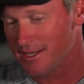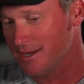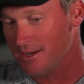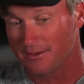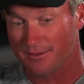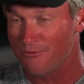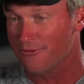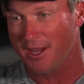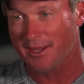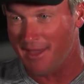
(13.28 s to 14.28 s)
you know,
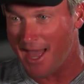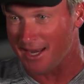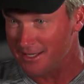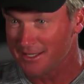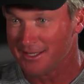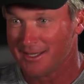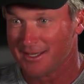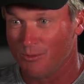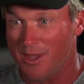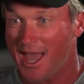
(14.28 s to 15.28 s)
don't forget that.
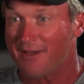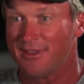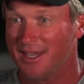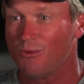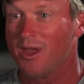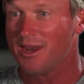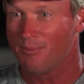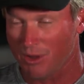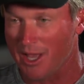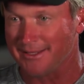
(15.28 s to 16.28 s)
We have to get
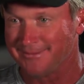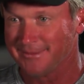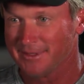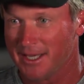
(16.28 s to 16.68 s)
ready to play.